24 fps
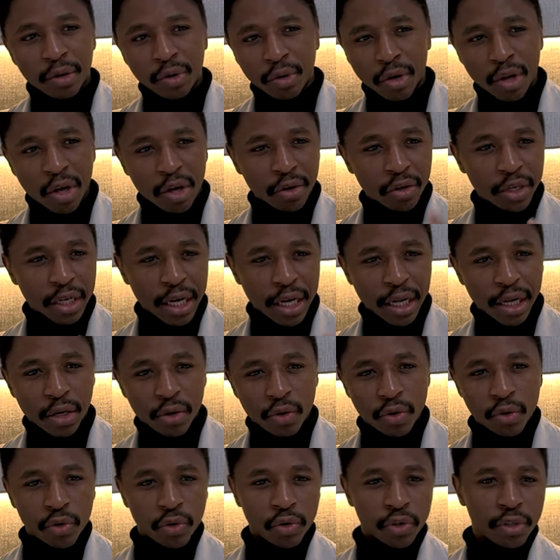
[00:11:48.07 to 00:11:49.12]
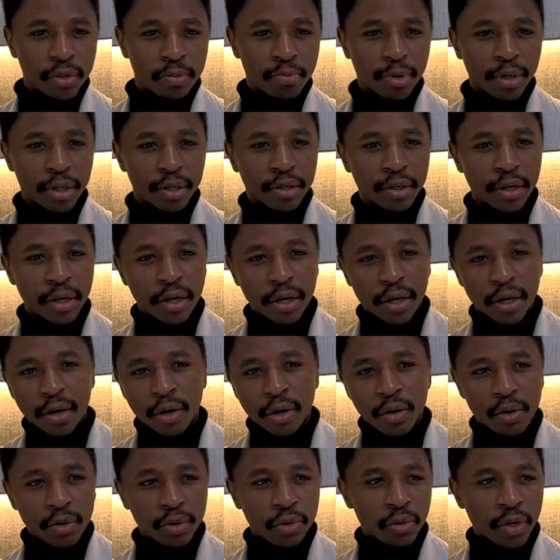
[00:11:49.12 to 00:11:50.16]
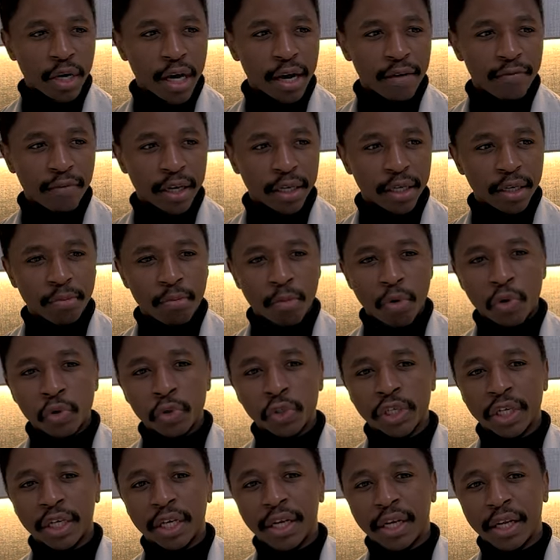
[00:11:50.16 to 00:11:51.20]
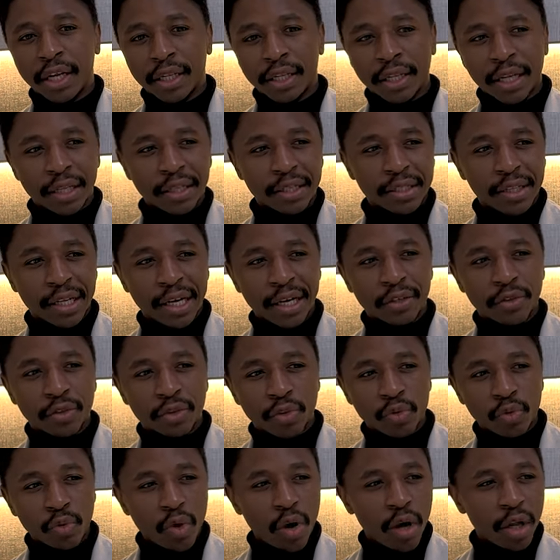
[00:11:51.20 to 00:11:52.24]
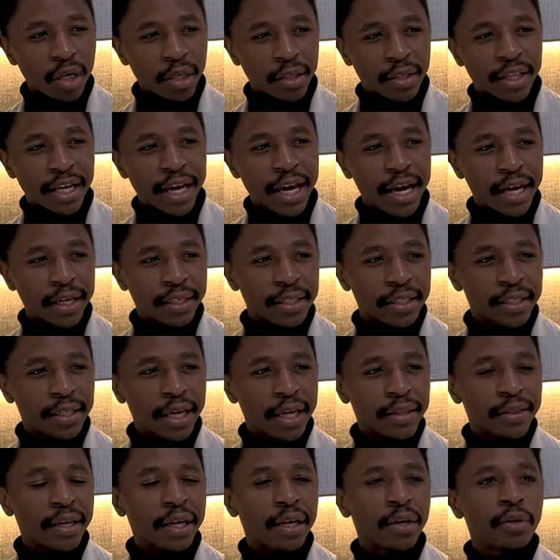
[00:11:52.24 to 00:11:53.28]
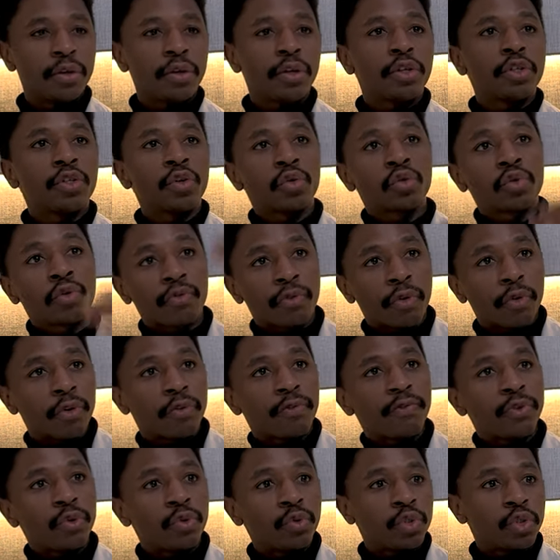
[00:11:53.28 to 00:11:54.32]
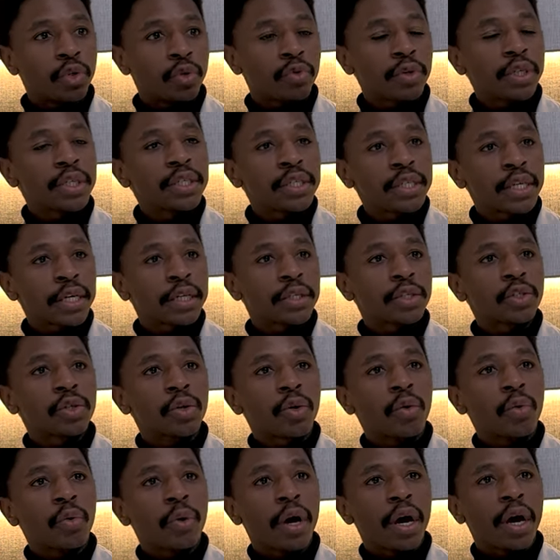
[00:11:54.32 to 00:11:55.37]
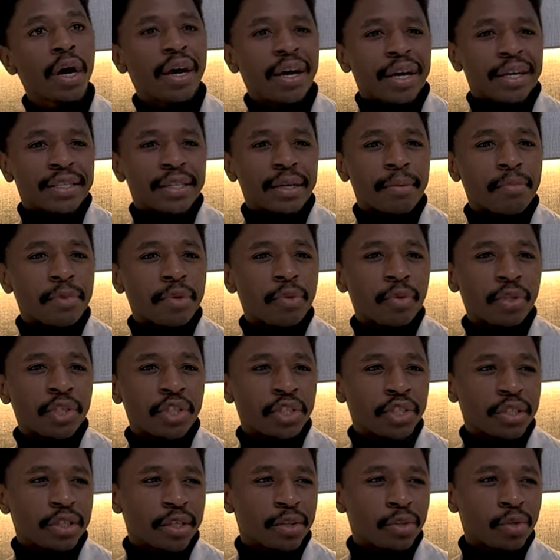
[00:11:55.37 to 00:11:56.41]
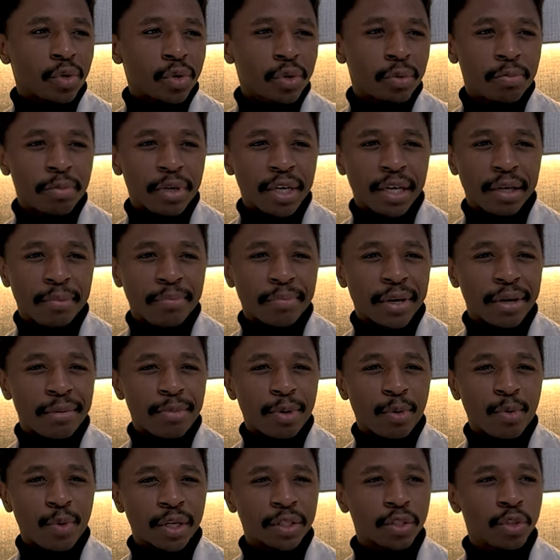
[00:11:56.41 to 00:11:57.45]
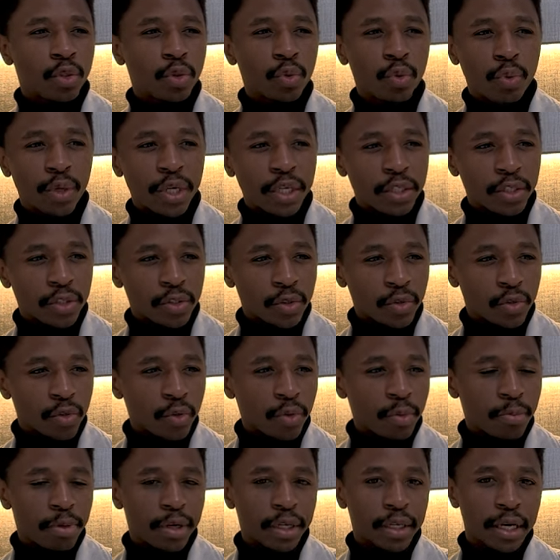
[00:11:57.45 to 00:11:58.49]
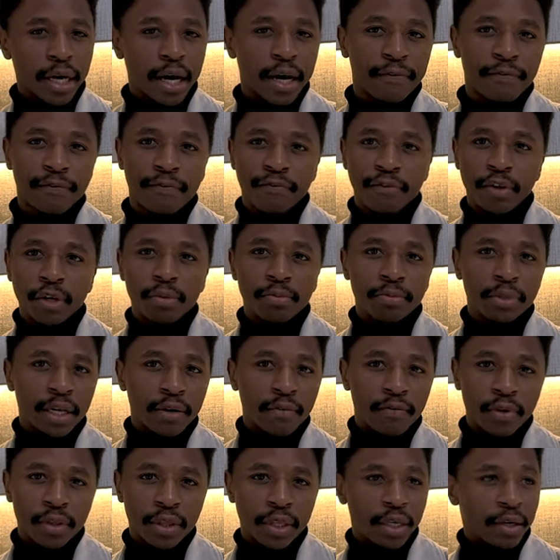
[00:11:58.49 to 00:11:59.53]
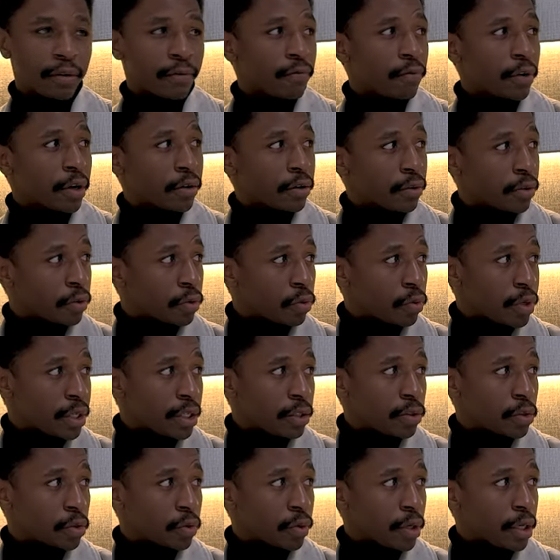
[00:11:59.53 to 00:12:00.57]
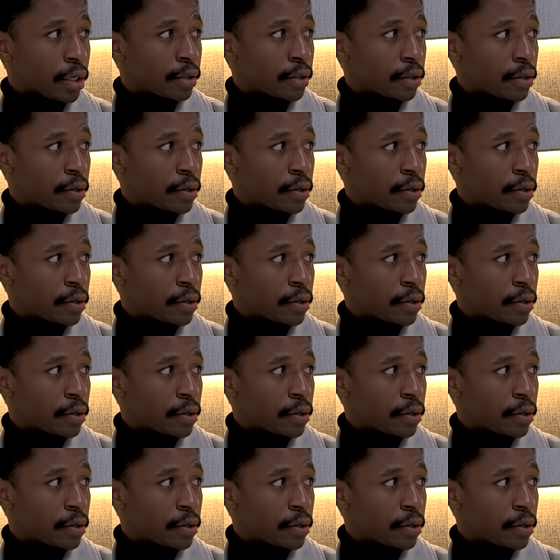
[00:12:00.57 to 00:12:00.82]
a lot of colors, but also have like emotion in it and like do all of that. And then it's also very futuristic. So it's something which it took me maybe what, 2 weeks to do, but I filmed everything in front of the green screen.